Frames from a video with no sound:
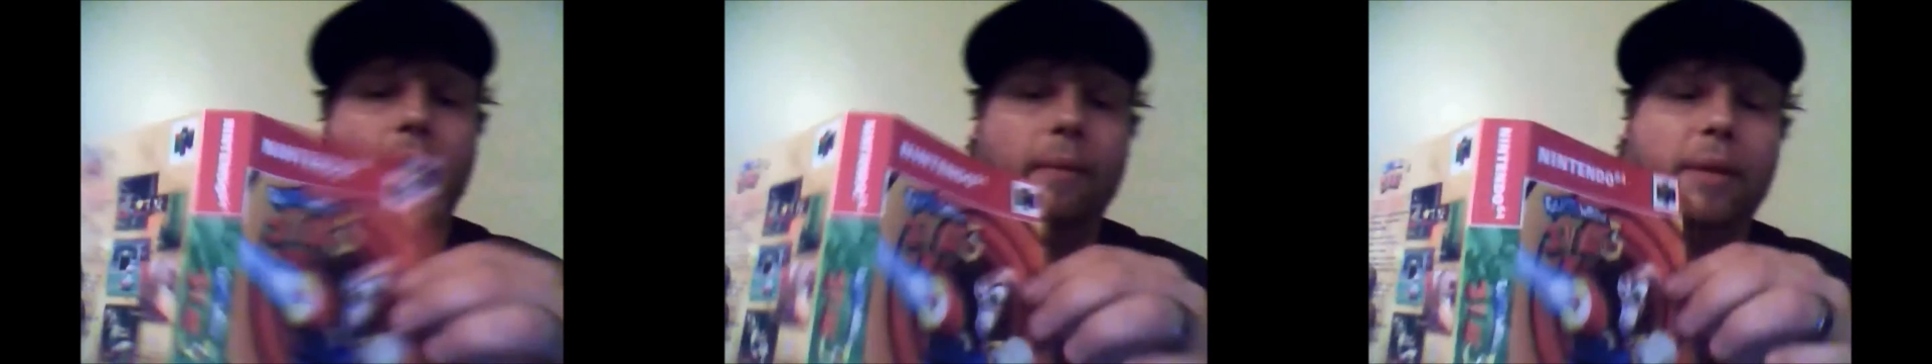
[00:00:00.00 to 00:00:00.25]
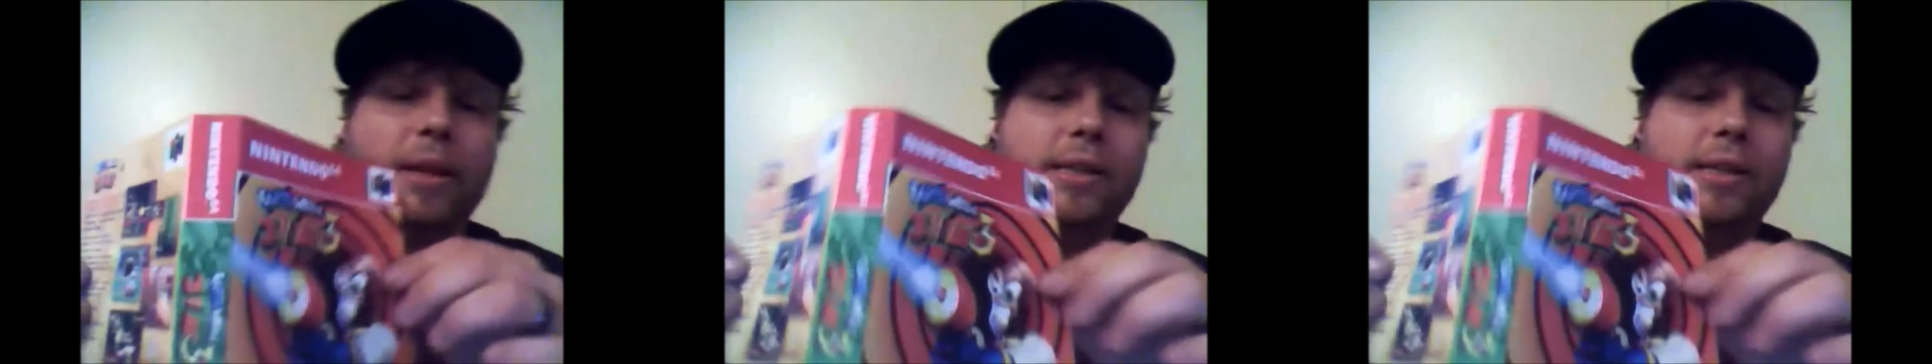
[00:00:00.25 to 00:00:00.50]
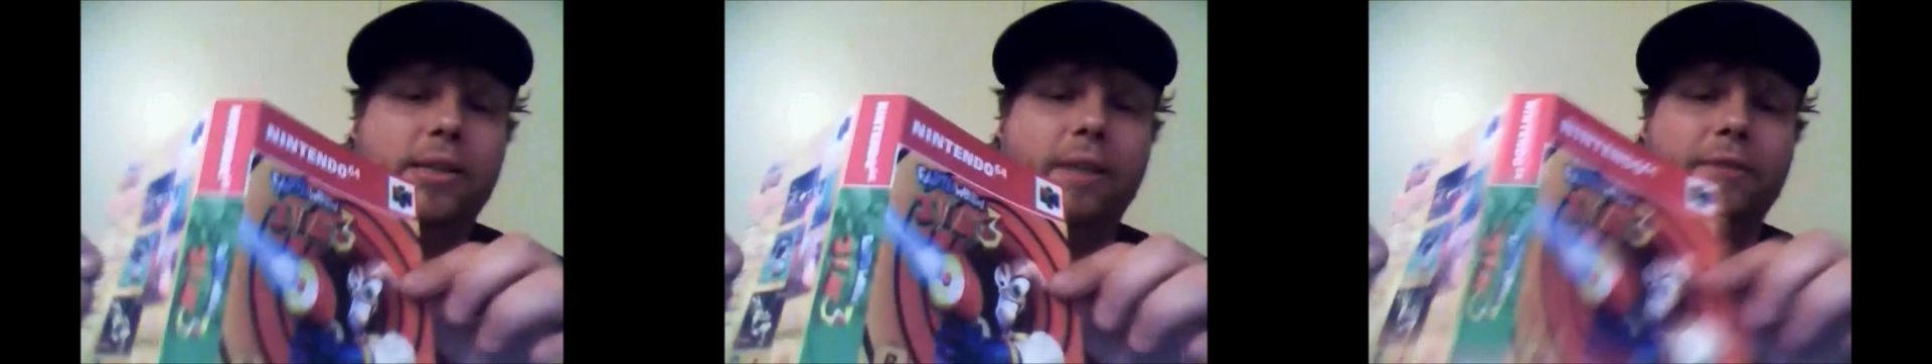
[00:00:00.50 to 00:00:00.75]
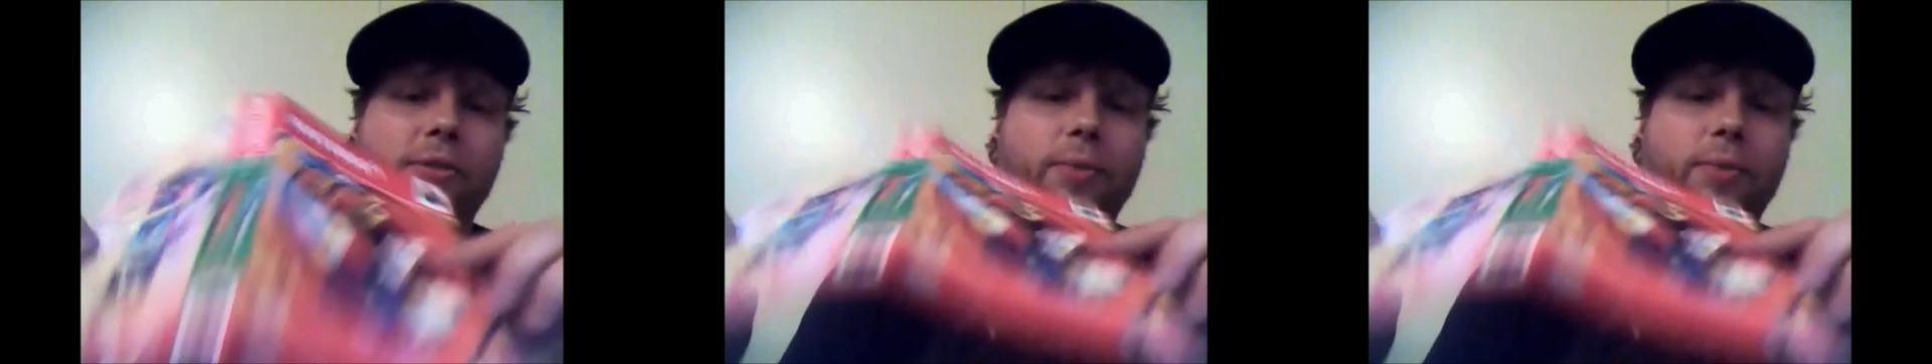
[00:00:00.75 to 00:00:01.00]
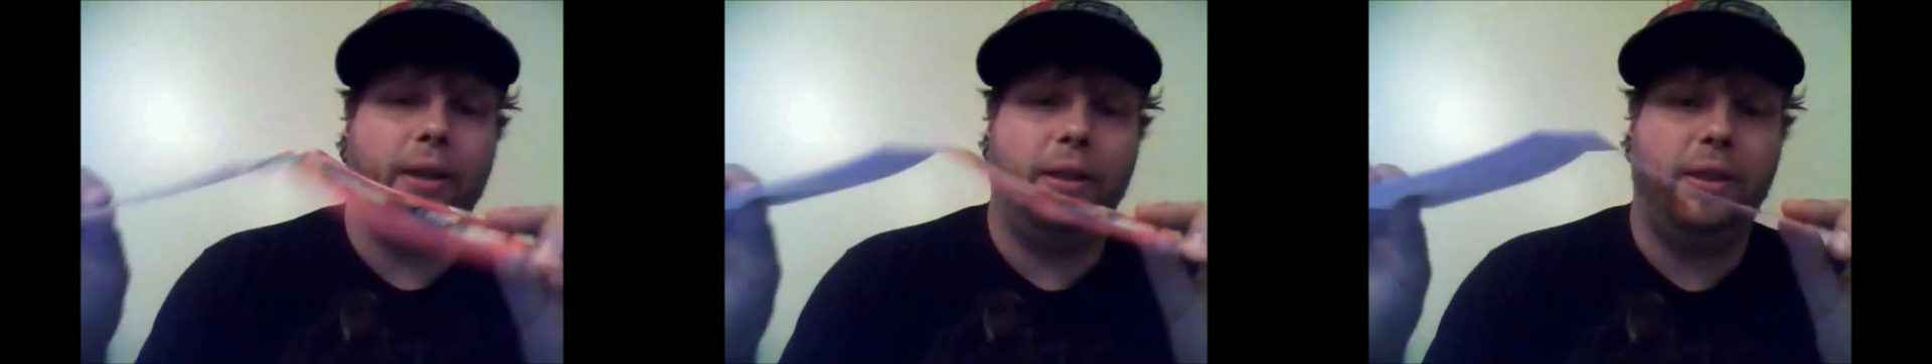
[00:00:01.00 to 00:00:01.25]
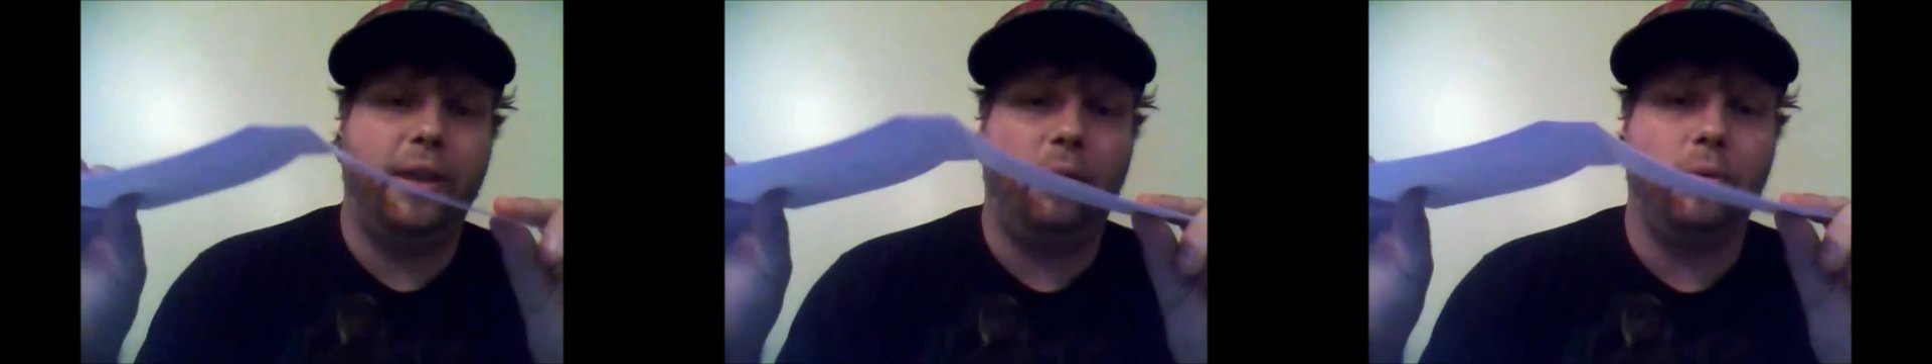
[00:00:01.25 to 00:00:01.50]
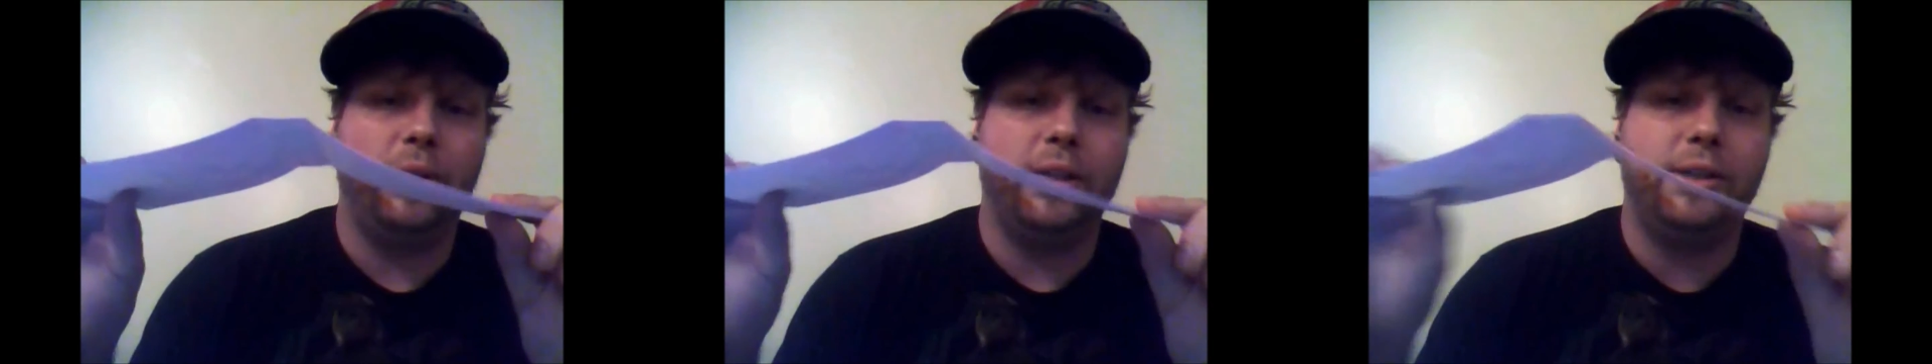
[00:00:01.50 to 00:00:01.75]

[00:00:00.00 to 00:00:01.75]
I mean, this stuff is really thick with the